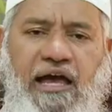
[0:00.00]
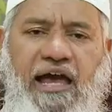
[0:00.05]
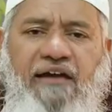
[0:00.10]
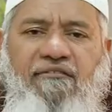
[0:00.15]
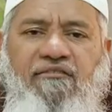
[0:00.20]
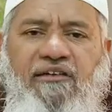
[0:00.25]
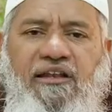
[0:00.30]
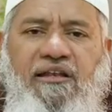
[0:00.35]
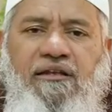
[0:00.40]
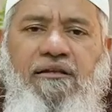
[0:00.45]

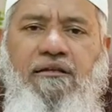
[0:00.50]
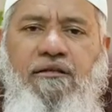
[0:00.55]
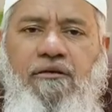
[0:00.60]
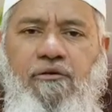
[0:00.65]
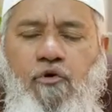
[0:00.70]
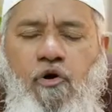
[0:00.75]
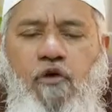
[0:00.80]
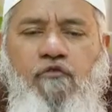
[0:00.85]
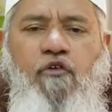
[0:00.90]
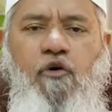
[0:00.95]
I will
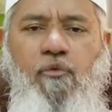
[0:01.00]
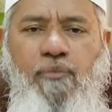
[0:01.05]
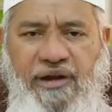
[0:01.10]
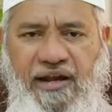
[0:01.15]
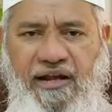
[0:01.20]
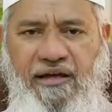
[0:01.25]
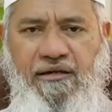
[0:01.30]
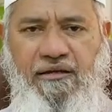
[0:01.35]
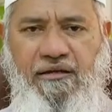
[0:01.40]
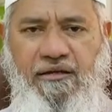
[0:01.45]
go for
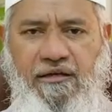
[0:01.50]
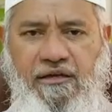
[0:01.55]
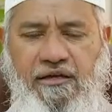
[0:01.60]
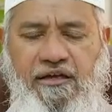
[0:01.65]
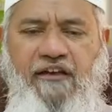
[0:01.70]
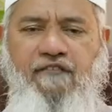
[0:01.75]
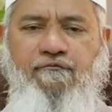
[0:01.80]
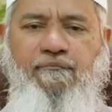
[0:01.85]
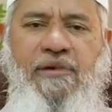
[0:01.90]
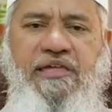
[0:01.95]
Umrah.
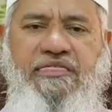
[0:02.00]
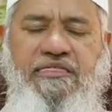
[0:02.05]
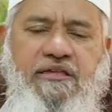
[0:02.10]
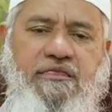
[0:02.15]
If my